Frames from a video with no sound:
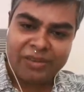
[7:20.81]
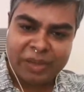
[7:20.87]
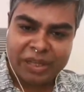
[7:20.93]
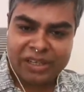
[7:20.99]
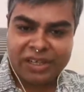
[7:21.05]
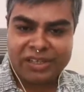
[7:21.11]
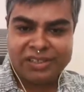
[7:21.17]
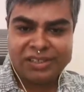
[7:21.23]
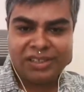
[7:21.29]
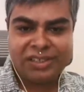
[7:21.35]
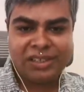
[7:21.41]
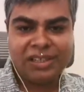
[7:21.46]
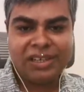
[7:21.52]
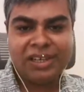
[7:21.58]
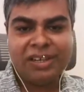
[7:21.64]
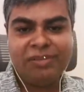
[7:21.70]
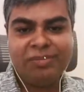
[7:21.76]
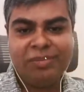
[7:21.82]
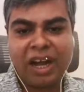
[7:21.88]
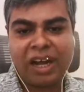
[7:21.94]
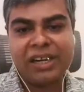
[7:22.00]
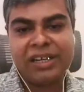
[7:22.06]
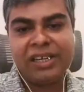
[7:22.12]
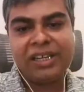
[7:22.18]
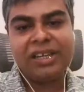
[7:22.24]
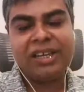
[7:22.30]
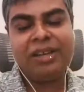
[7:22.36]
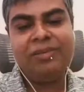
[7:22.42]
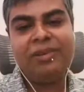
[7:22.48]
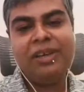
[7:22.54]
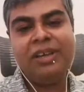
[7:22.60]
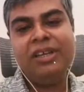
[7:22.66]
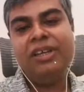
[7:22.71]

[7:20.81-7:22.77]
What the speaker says: energy in marketing and